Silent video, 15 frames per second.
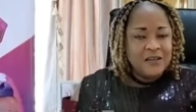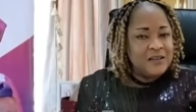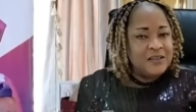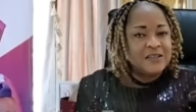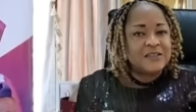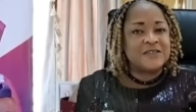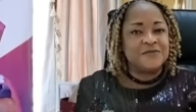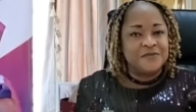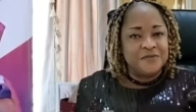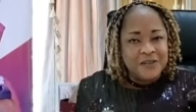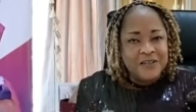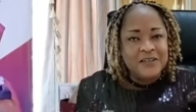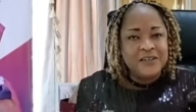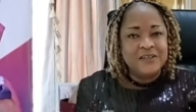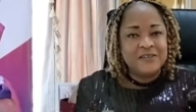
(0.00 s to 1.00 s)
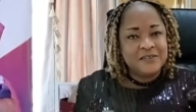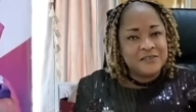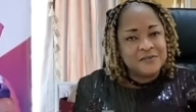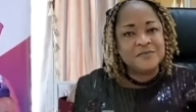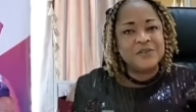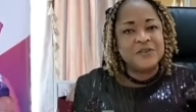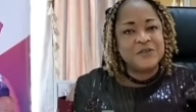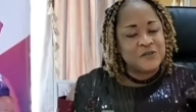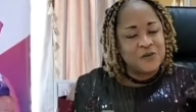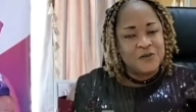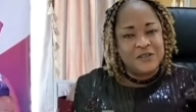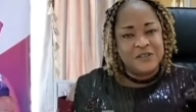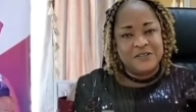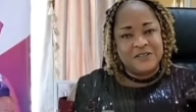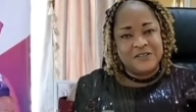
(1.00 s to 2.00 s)
he's really into
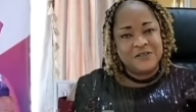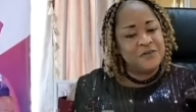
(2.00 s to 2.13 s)
it.